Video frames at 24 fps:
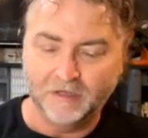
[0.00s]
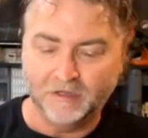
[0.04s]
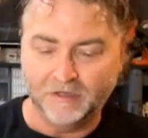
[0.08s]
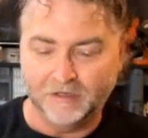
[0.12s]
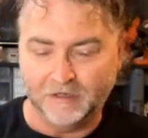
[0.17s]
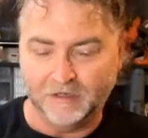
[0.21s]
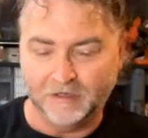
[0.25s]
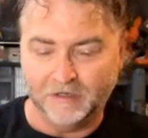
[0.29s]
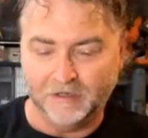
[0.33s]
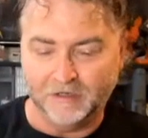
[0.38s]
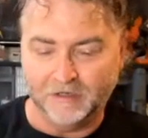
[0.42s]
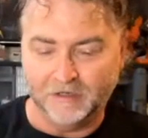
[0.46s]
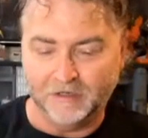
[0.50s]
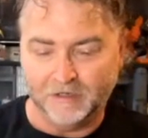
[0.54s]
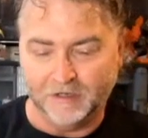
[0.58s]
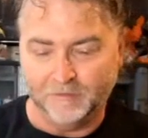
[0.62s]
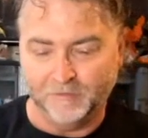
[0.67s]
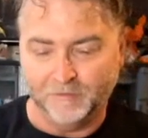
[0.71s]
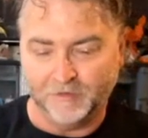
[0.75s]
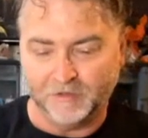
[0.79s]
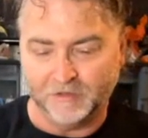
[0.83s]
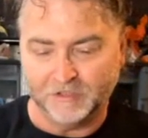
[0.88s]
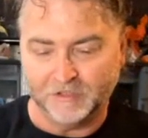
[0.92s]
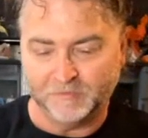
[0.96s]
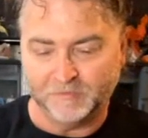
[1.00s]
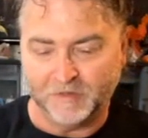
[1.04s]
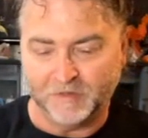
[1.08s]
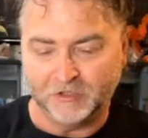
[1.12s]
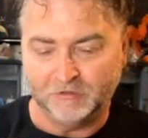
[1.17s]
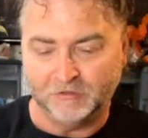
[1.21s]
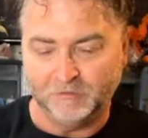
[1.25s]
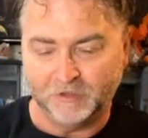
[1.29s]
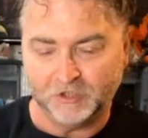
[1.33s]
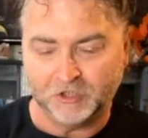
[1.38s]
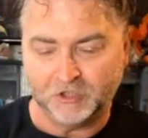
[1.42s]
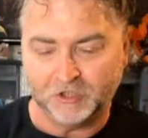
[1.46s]
I'm not going to spend
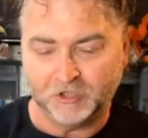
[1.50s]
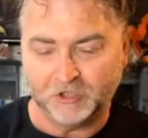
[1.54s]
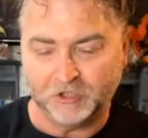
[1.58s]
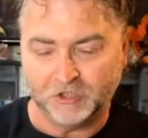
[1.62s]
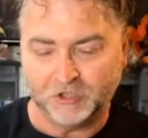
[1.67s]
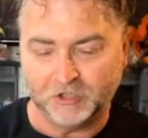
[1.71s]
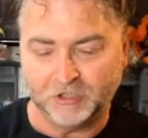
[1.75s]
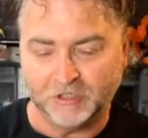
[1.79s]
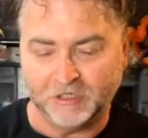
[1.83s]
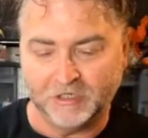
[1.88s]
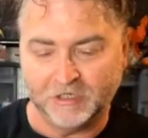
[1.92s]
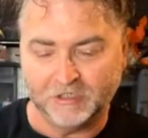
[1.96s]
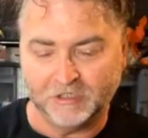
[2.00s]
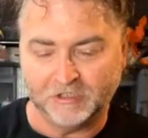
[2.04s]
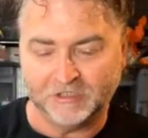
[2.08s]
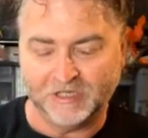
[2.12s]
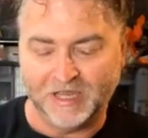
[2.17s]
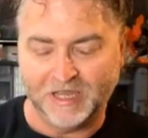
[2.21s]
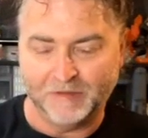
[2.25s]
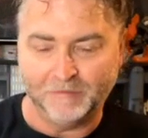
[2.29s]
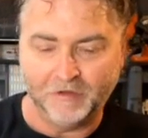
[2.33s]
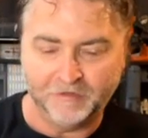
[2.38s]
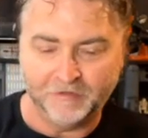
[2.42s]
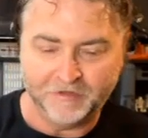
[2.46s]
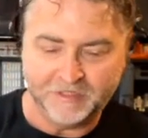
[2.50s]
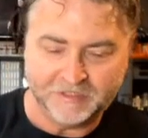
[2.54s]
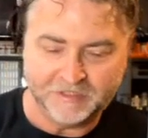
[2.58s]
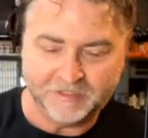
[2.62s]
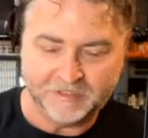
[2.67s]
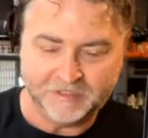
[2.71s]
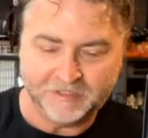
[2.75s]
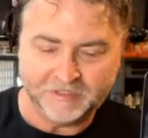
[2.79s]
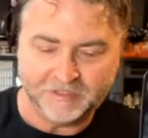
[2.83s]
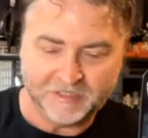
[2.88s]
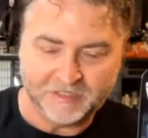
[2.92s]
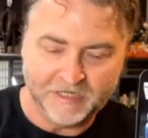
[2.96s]
too much time on these
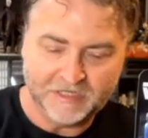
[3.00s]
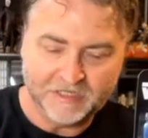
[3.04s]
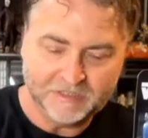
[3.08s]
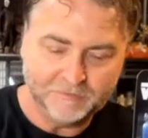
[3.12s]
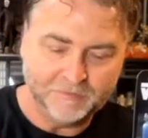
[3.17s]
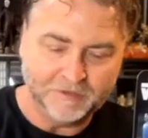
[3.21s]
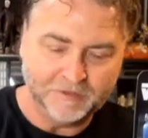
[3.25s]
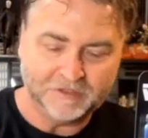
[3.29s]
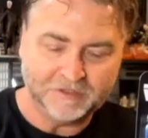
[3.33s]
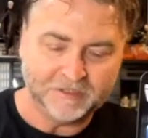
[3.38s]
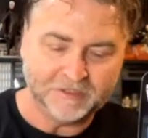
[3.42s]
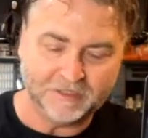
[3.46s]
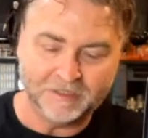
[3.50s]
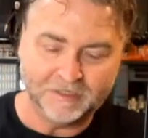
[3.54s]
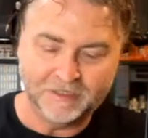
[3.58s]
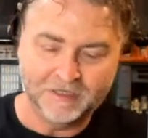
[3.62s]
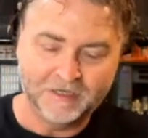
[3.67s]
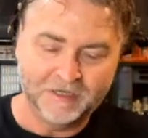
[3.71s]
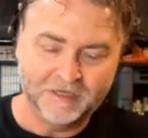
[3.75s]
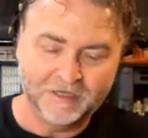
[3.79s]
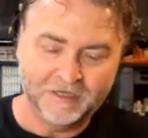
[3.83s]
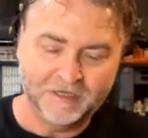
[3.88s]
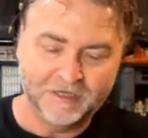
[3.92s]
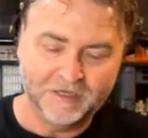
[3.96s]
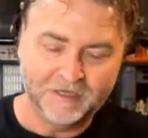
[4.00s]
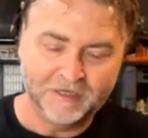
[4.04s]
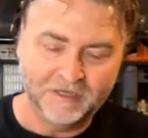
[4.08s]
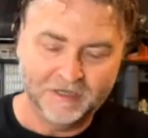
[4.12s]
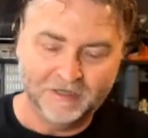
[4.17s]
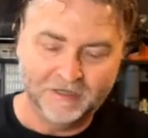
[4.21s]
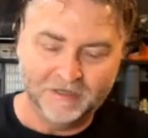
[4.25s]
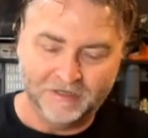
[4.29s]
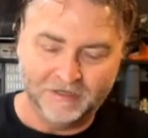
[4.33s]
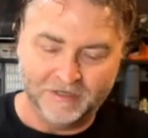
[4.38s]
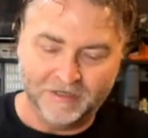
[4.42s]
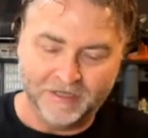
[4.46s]
guys, but
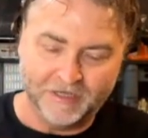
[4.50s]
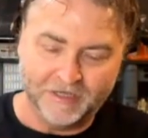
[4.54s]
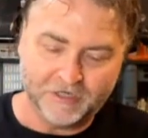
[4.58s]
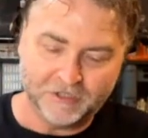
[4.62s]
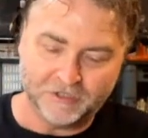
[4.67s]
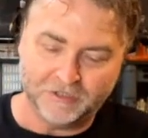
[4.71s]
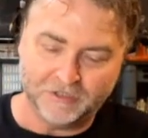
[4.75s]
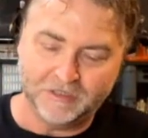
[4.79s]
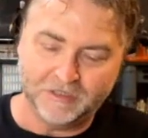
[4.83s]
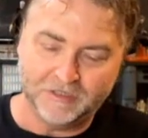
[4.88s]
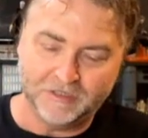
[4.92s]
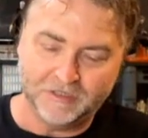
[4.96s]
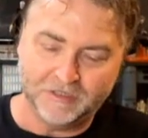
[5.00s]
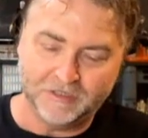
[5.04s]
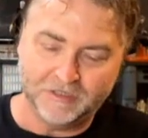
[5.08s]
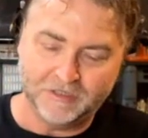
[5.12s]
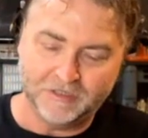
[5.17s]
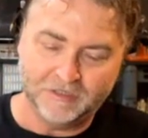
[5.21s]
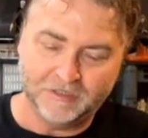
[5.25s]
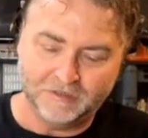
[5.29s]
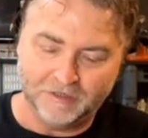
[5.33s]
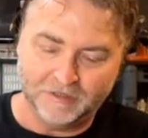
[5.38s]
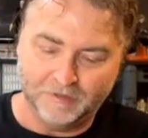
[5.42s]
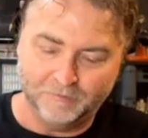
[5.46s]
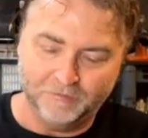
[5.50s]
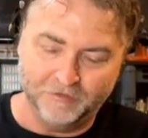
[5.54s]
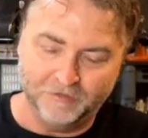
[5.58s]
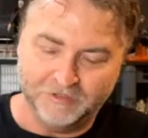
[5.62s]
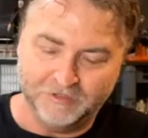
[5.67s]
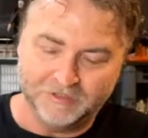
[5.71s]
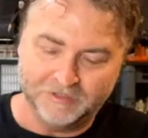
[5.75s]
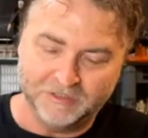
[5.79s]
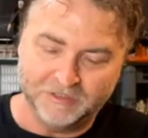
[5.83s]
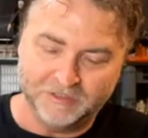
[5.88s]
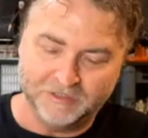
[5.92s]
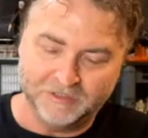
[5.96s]
I'm going to put this
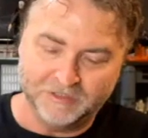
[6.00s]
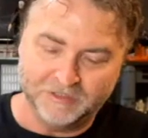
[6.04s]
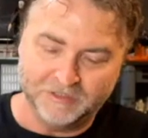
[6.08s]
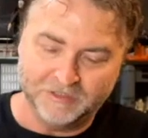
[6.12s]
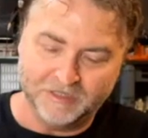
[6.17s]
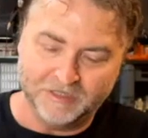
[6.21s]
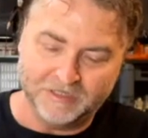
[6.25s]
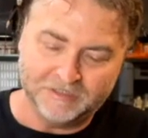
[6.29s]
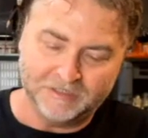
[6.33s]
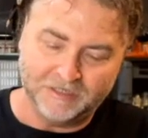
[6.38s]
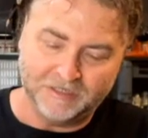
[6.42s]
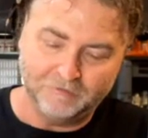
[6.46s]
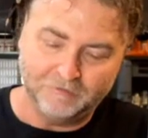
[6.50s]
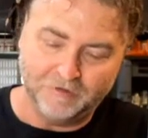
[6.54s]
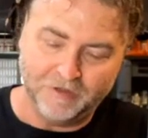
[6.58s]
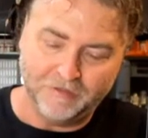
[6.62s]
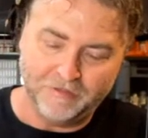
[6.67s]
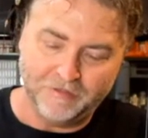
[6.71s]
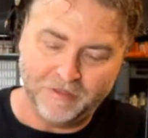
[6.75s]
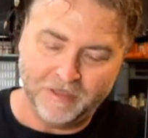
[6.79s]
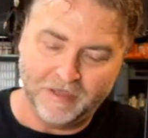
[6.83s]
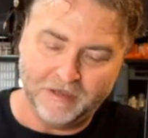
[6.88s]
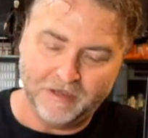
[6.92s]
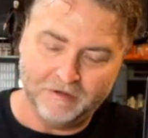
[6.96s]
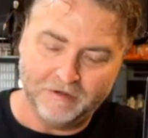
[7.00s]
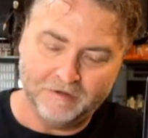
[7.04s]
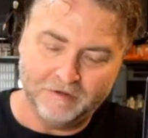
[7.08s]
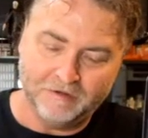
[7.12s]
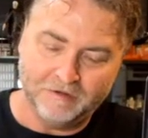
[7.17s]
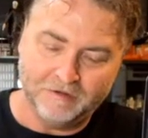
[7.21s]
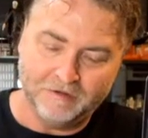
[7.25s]
guy sitting right there.